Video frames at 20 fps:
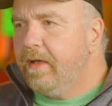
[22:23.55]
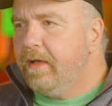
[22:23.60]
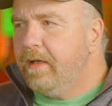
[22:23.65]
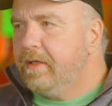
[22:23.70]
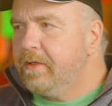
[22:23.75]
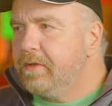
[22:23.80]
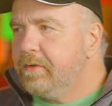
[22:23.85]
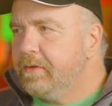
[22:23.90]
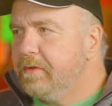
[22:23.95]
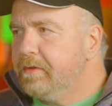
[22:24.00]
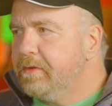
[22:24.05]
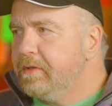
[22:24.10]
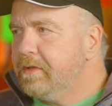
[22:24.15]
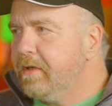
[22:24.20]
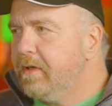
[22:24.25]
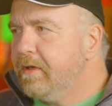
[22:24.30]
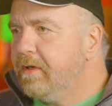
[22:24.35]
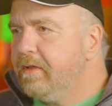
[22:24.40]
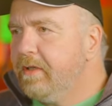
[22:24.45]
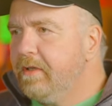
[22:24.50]
And it's going to
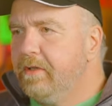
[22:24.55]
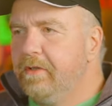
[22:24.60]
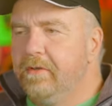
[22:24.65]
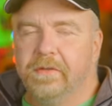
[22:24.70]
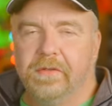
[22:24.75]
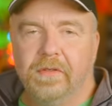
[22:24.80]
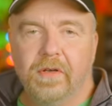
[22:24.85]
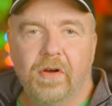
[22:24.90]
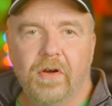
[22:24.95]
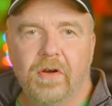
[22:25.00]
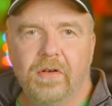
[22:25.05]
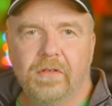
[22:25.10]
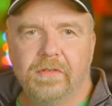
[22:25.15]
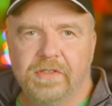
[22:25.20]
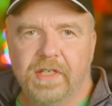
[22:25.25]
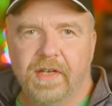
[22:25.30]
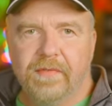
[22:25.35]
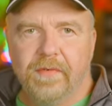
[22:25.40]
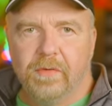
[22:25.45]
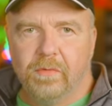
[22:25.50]
start and do all
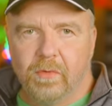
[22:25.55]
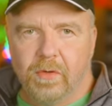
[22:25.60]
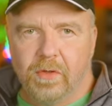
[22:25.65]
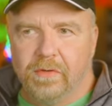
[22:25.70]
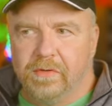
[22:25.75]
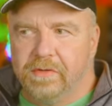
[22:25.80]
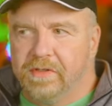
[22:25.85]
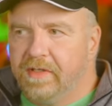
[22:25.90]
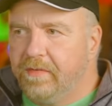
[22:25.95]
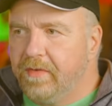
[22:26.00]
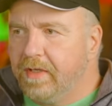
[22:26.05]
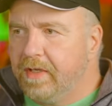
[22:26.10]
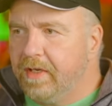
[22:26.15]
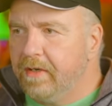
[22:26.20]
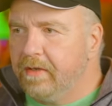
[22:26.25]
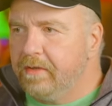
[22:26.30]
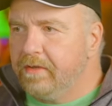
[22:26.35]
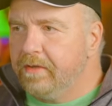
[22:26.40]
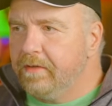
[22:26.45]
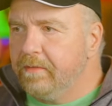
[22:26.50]
seven rows of the
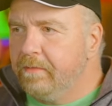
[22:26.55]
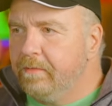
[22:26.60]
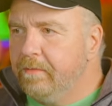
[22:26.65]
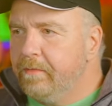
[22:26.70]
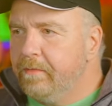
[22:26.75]
character.